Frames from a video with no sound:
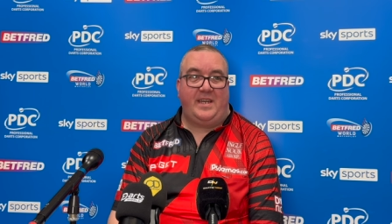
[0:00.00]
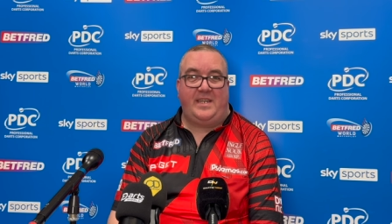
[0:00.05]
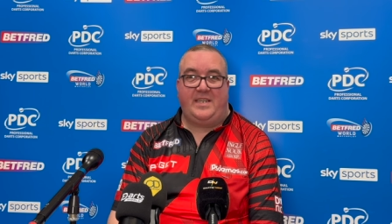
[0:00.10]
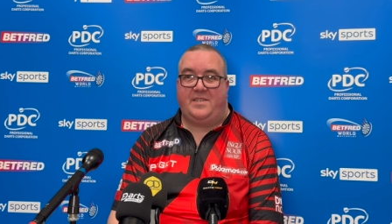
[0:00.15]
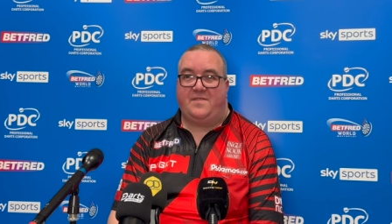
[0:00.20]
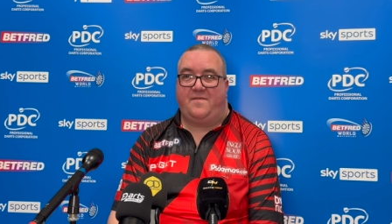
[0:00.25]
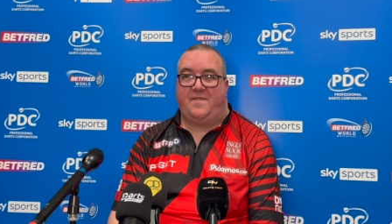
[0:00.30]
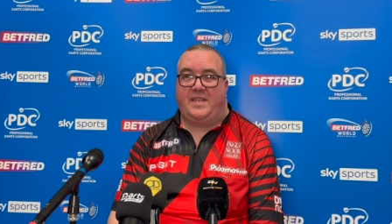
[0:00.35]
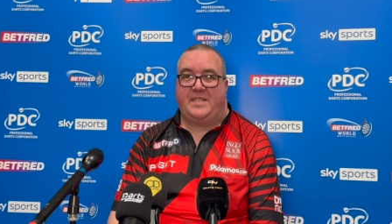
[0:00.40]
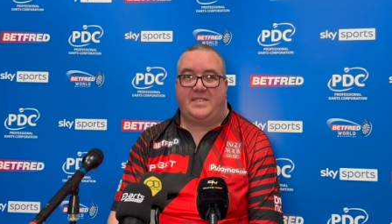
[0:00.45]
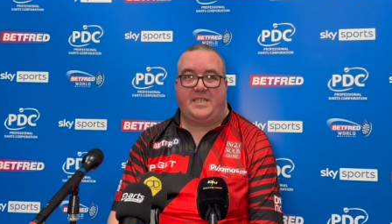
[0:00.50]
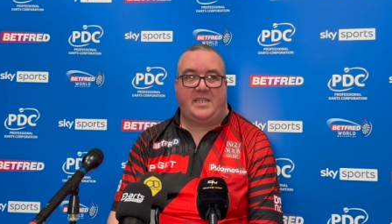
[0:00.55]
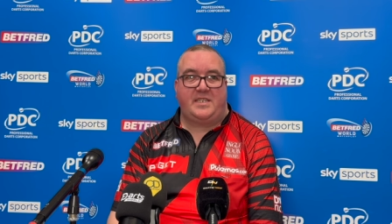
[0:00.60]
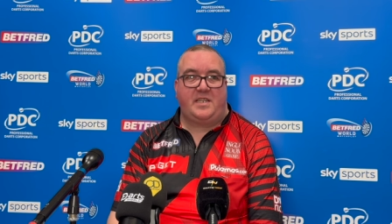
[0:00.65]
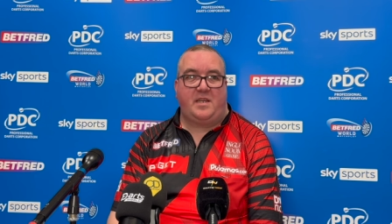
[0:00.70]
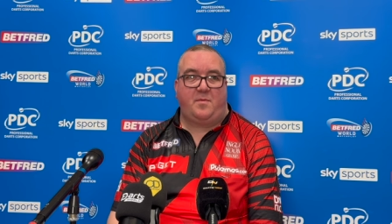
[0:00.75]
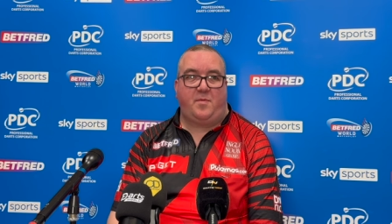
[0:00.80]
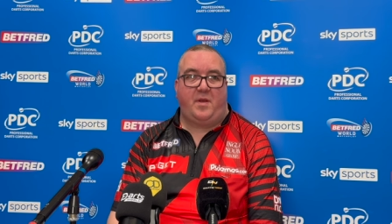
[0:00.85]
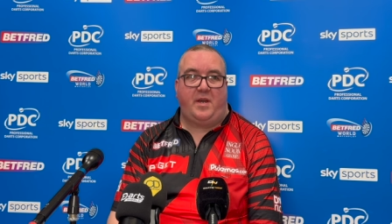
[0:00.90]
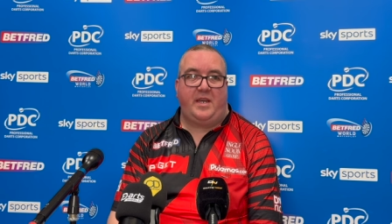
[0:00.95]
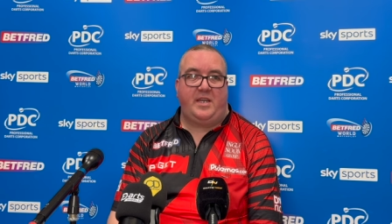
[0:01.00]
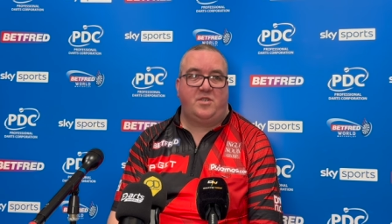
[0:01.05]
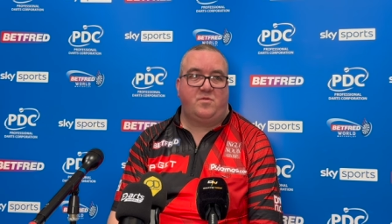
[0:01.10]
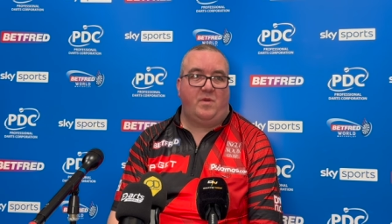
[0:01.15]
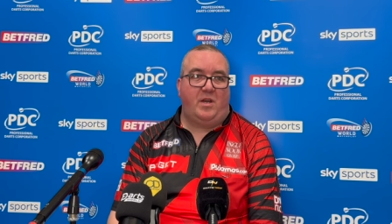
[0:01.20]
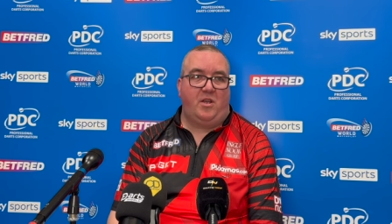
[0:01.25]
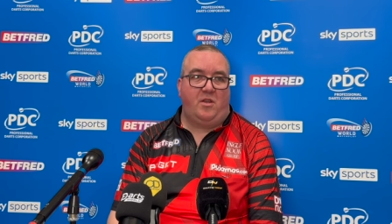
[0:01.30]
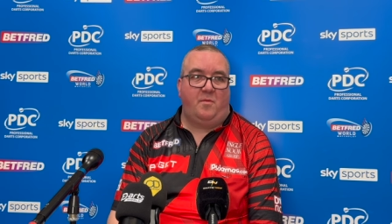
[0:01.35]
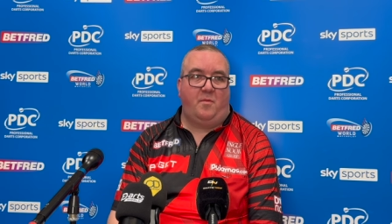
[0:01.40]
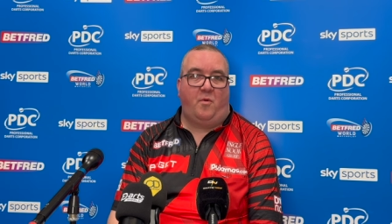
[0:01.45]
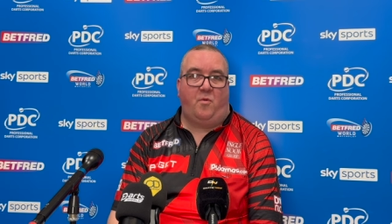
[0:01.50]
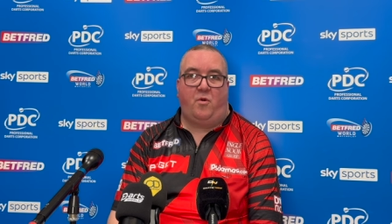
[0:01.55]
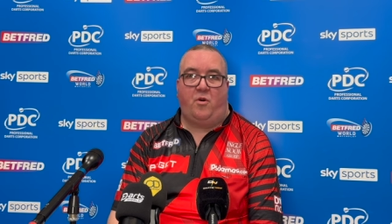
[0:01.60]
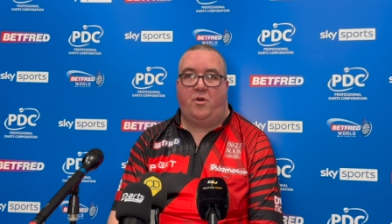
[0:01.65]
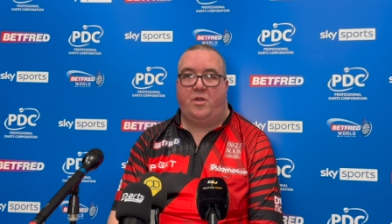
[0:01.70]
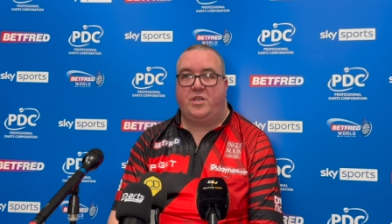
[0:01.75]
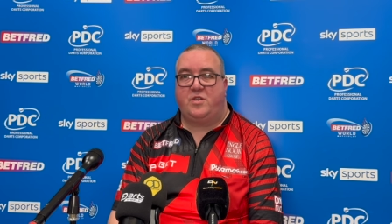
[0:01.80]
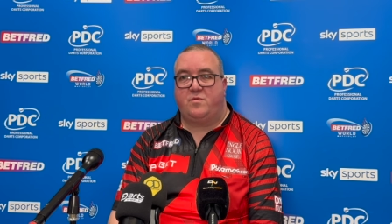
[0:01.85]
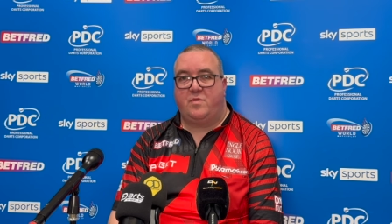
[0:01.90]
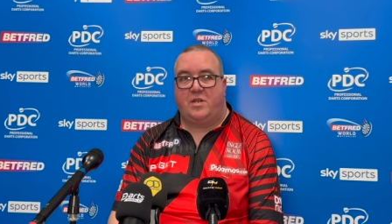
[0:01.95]
He's a fantastic player, he's world number
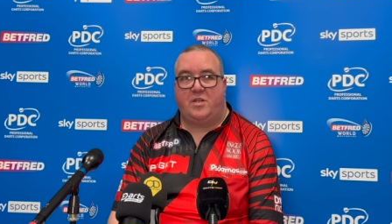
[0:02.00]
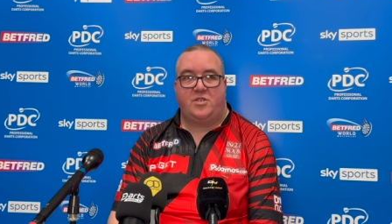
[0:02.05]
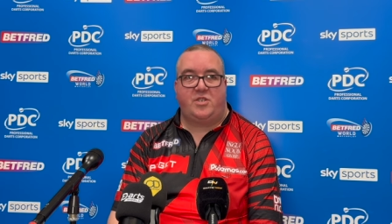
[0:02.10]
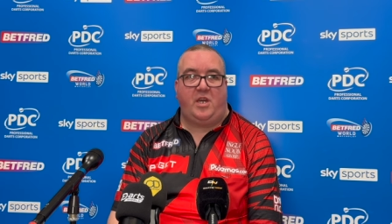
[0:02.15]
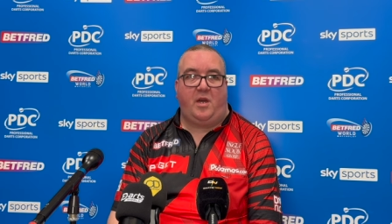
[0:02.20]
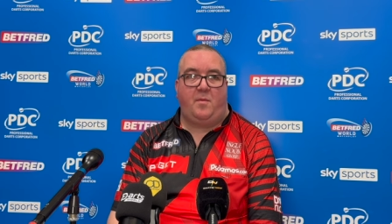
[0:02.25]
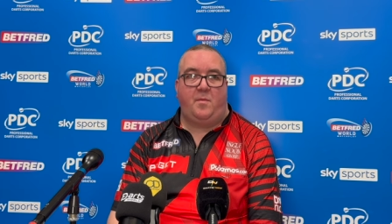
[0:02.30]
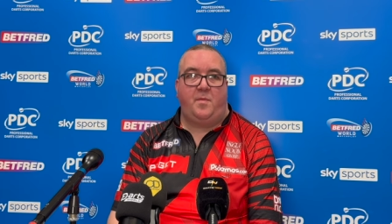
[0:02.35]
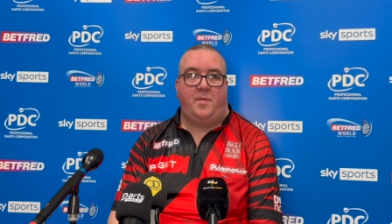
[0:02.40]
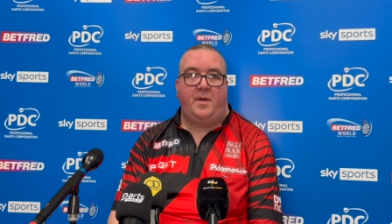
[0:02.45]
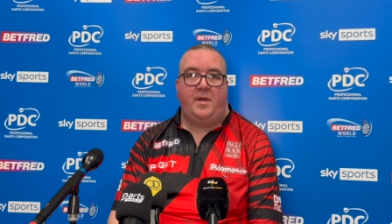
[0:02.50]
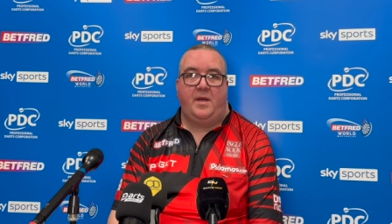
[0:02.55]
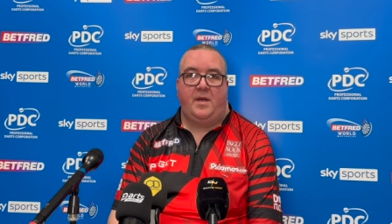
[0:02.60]
one, he's world champ.